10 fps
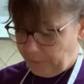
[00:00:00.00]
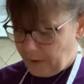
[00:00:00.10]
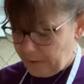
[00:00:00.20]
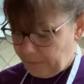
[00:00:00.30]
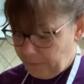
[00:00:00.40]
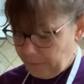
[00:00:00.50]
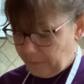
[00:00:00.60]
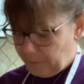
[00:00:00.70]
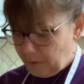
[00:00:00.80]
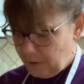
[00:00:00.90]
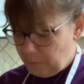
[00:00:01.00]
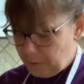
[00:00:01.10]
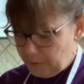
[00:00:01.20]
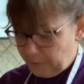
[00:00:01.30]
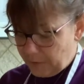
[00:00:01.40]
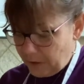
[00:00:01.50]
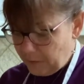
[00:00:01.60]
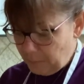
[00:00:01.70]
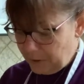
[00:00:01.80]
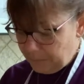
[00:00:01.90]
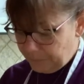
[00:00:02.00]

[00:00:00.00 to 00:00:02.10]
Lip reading: slices, and then I'm going to just cut them up.